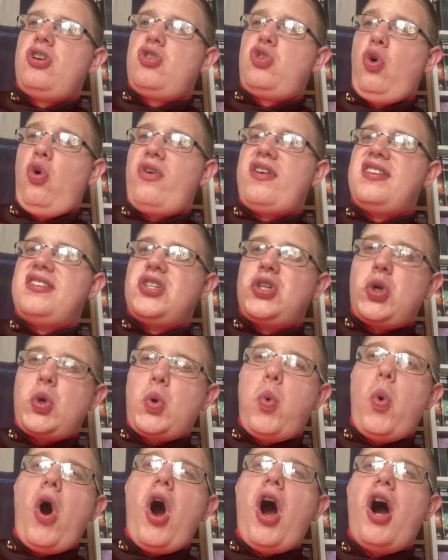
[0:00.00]
talking to
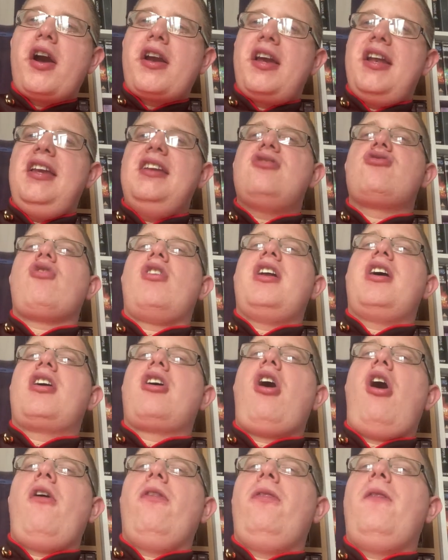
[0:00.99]
Quark and he's trying to
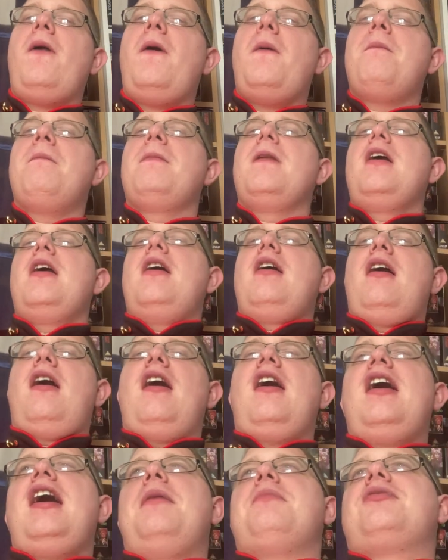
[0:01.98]
con them.
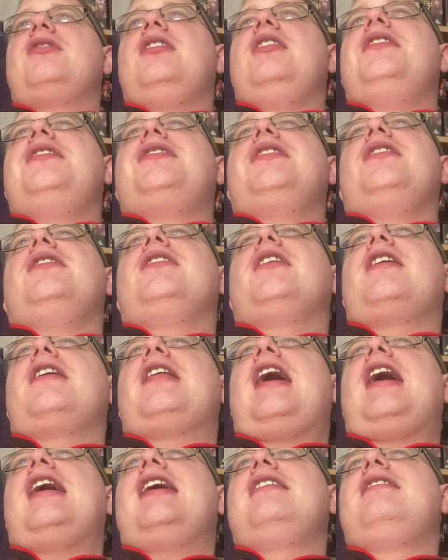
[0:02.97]
I absolutely do like
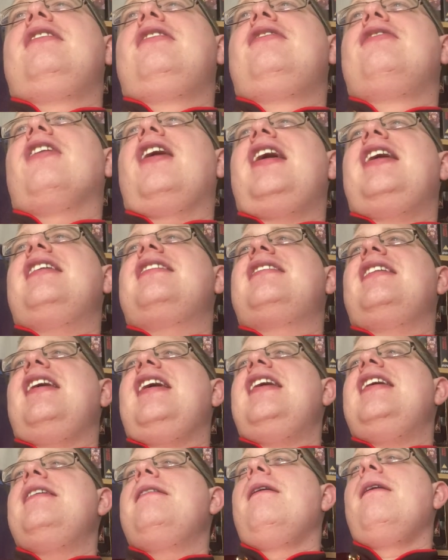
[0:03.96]
that. It's a great
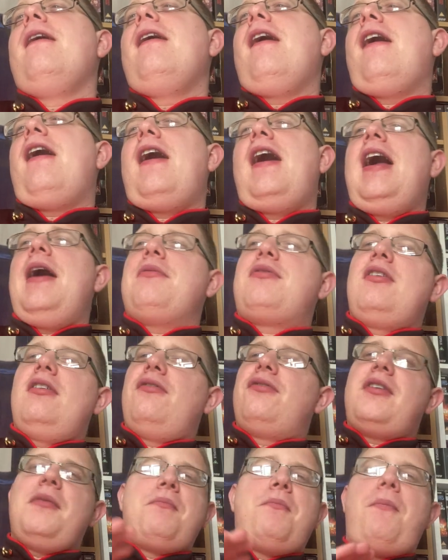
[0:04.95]
scene. I
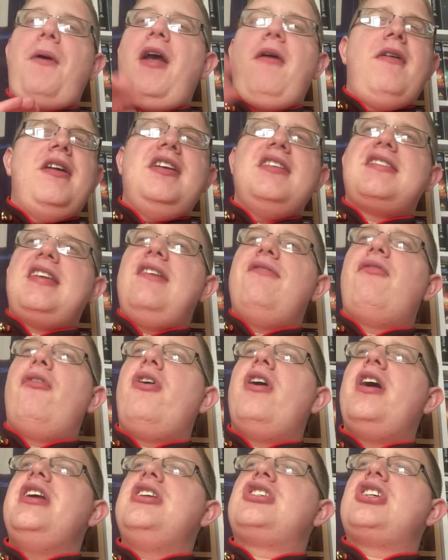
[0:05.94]
absolutely love the bit when you see
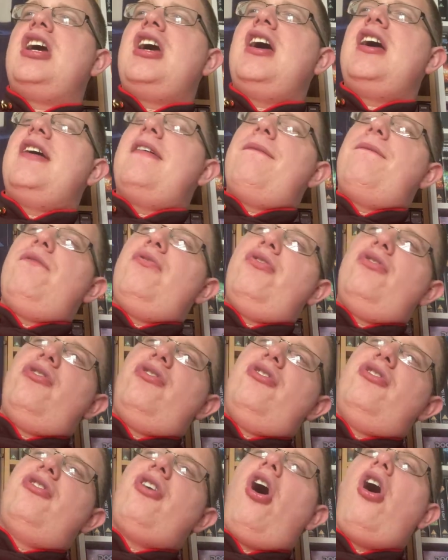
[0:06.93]
Voyager,
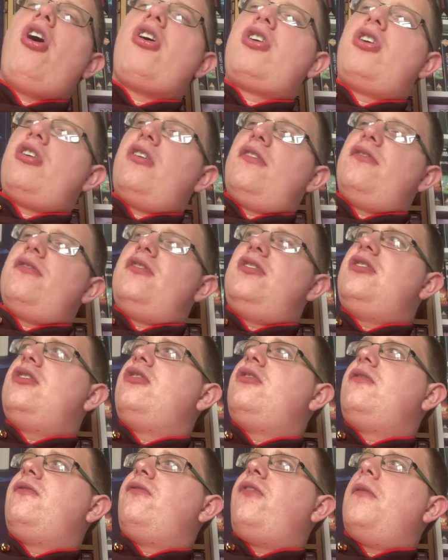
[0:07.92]
Doc
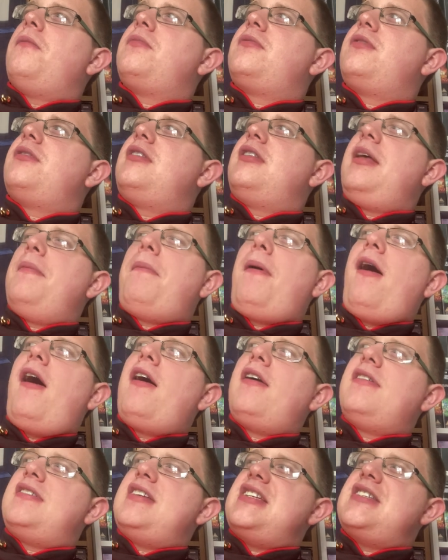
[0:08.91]
from
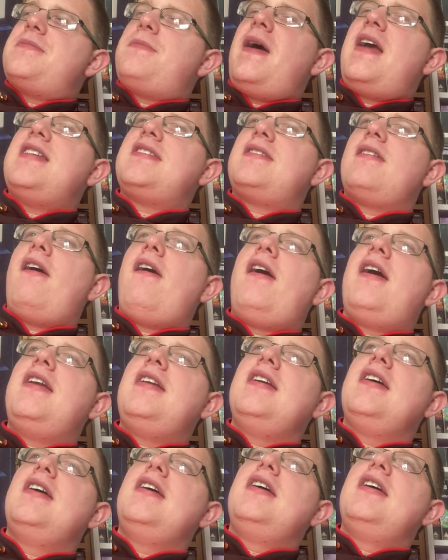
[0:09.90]
Deep Space
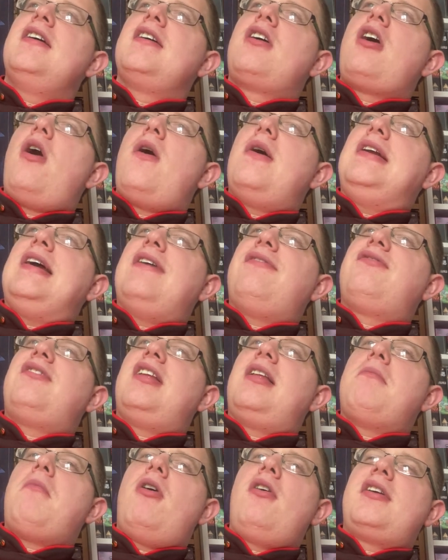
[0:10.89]
Nine going after
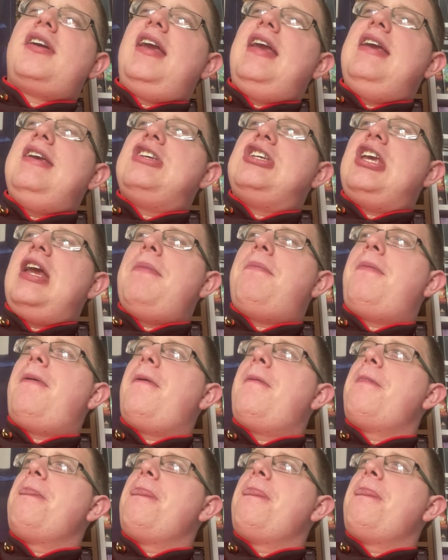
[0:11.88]
the Maquis ship.